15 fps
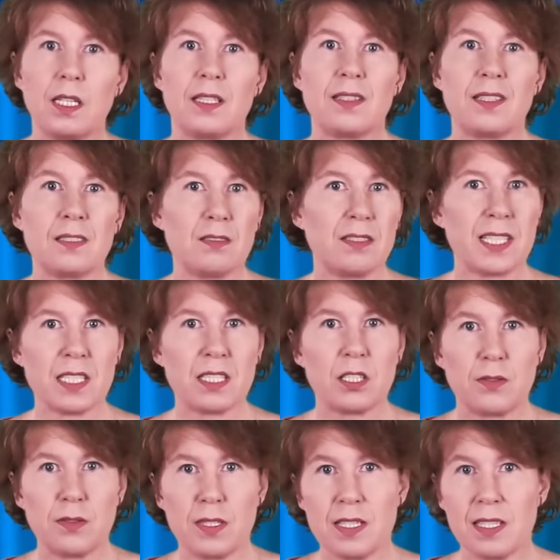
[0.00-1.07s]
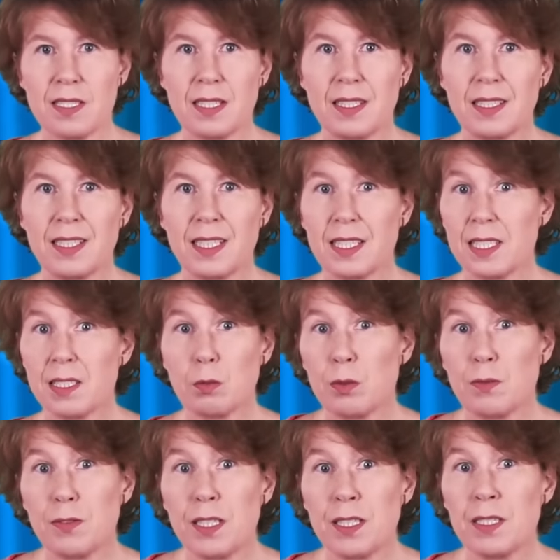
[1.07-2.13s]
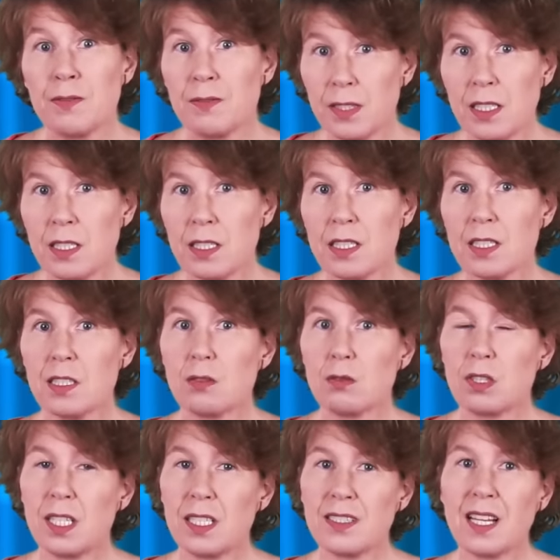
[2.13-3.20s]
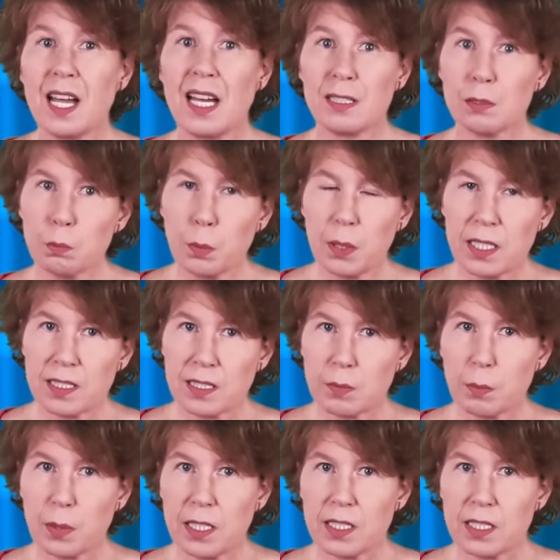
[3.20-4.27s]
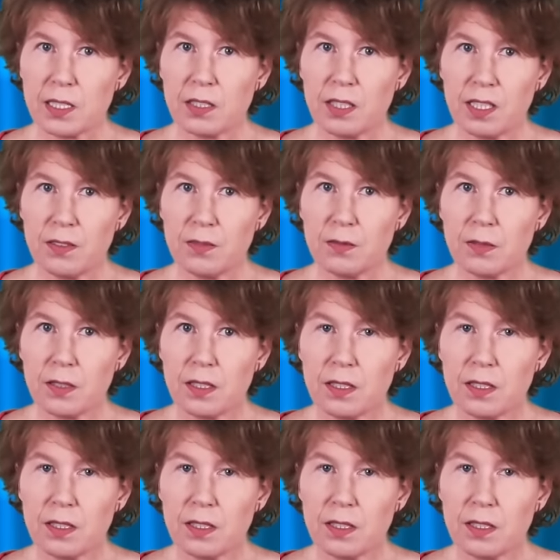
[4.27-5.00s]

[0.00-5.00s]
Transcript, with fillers: The rest of us, I guess, would find Venus a rather unpleasant place to live.